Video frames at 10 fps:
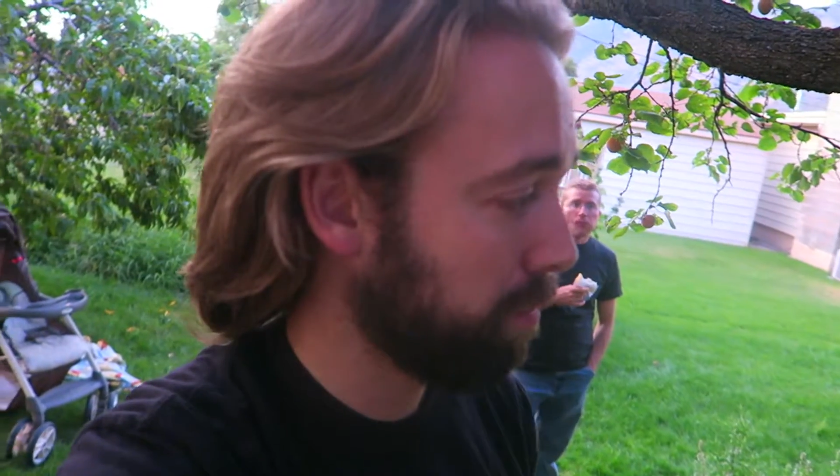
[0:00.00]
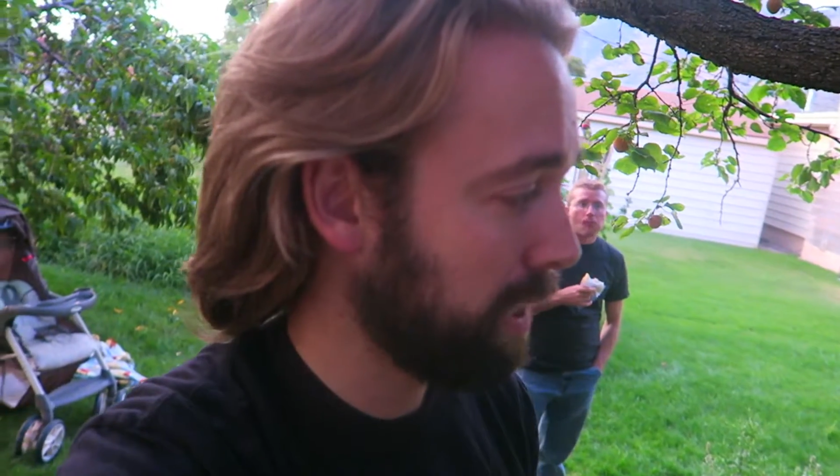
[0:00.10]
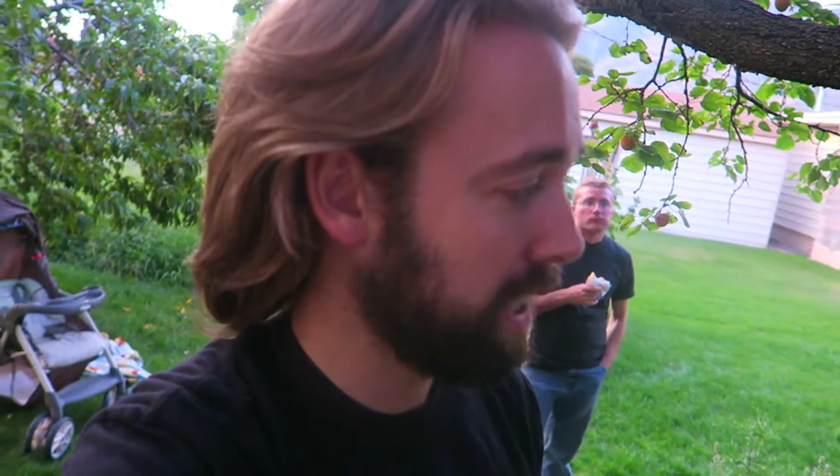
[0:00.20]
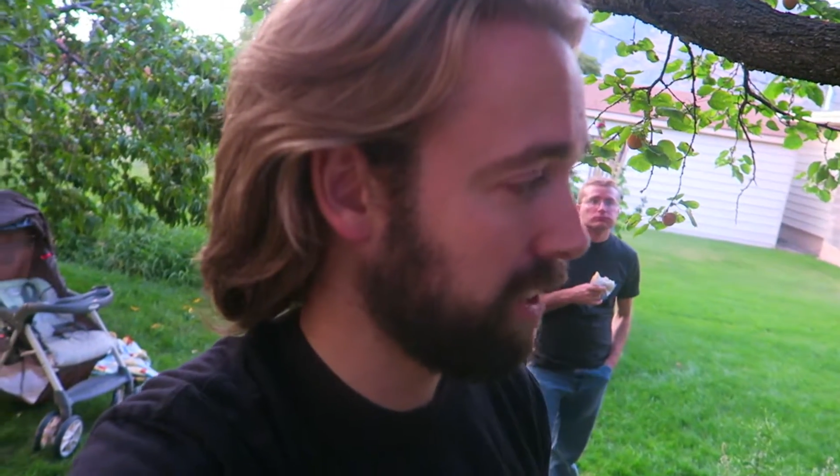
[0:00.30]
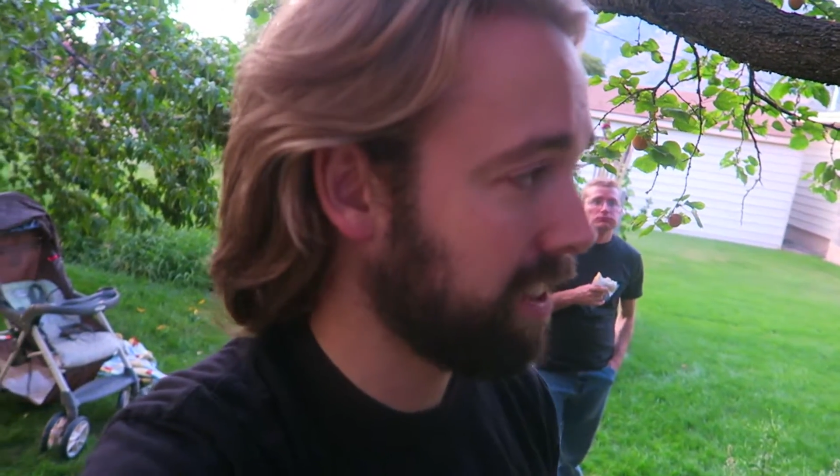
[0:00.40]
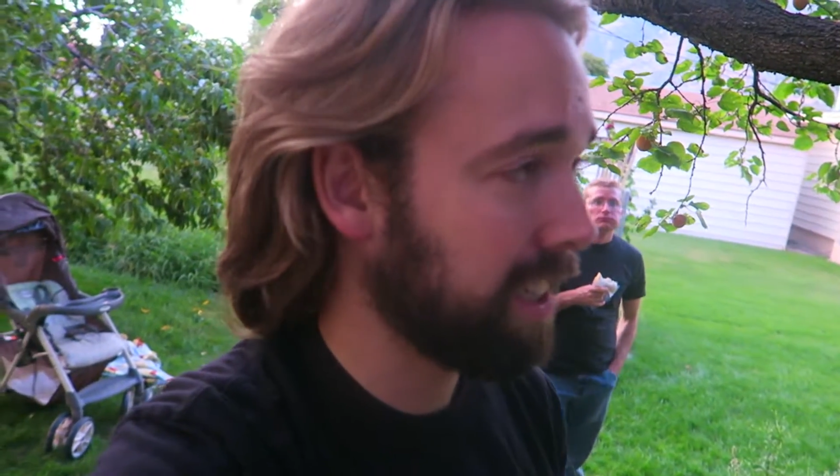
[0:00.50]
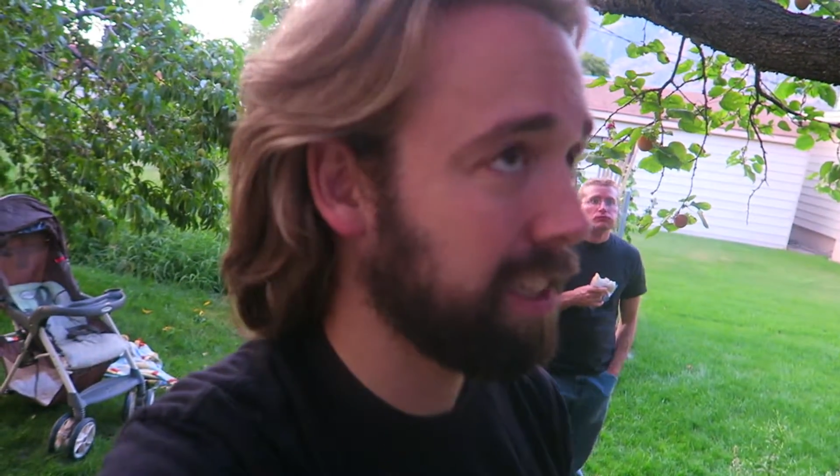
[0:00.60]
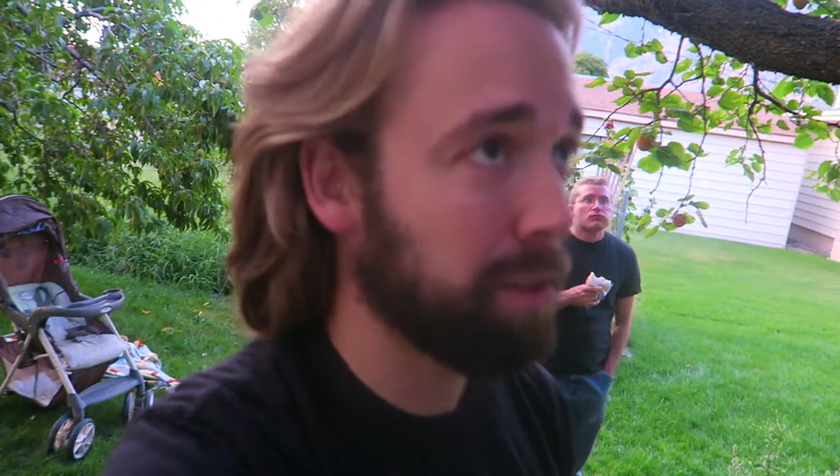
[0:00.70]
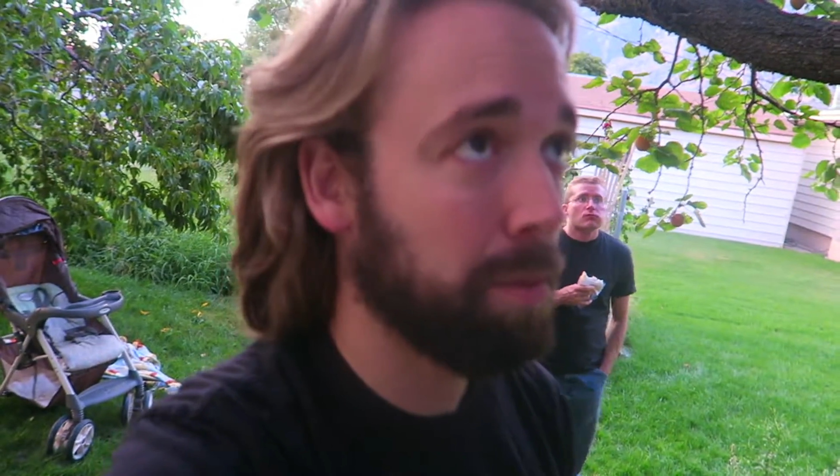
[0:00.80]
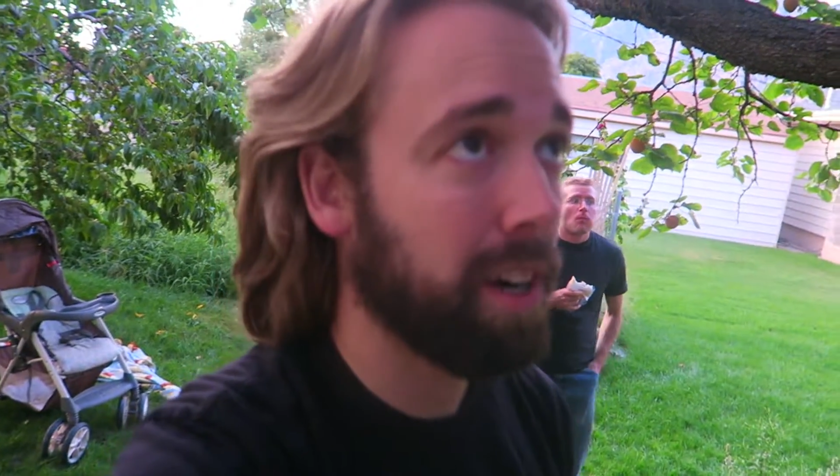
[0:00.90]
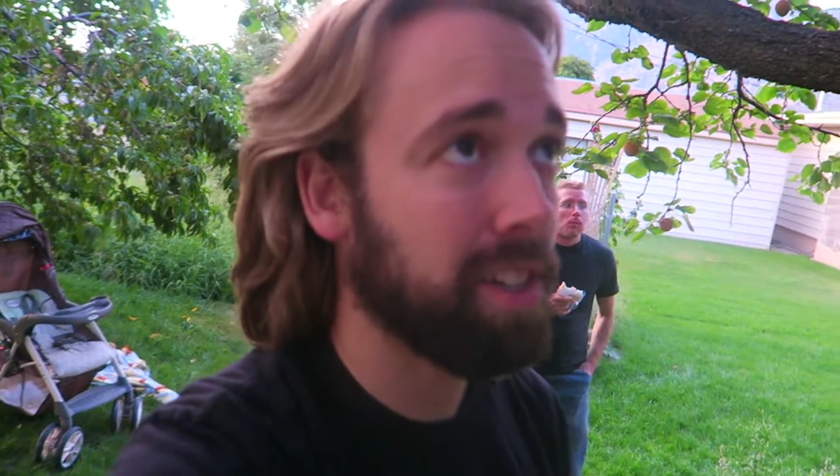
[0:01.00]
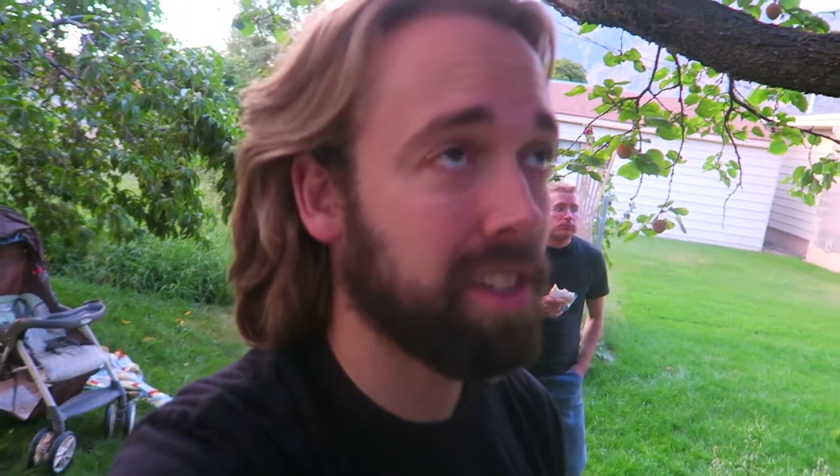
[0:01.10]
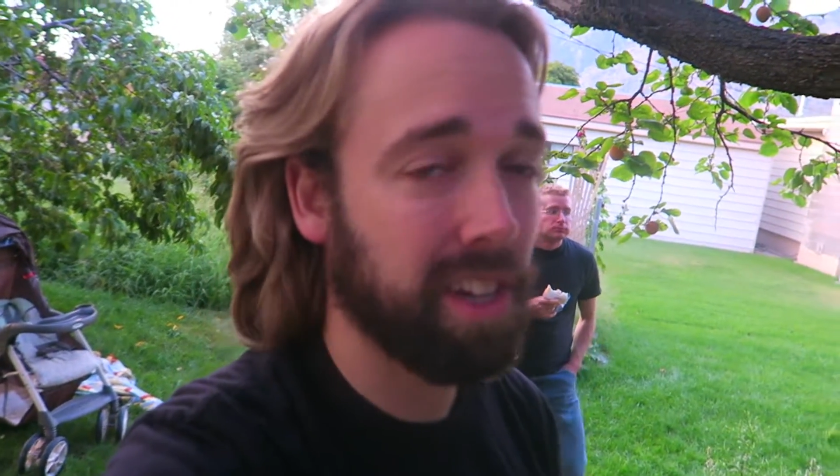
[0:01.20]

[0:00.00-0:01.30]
but it looks like this branch is